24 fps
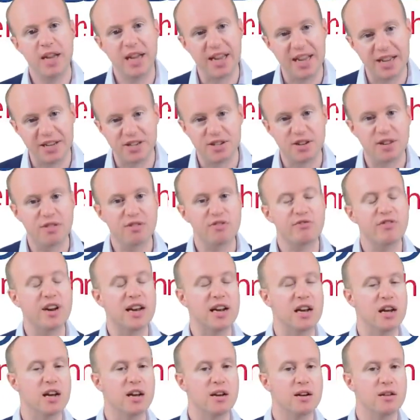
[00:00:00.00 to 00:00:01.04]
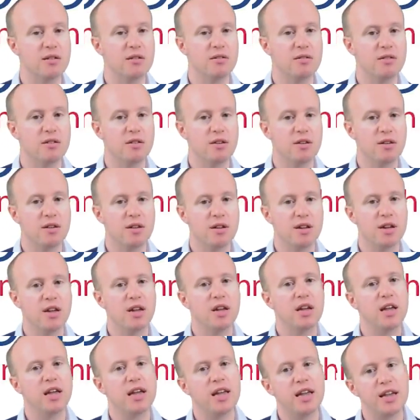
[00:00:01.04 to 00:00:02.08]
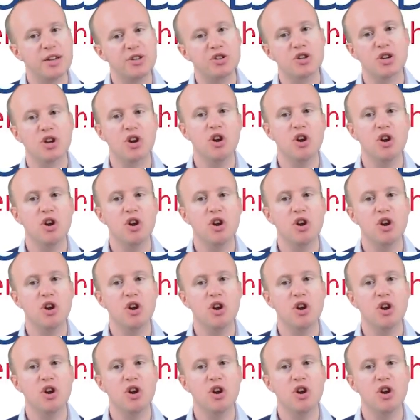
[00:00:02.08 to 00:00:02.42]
it's a thriller, it's a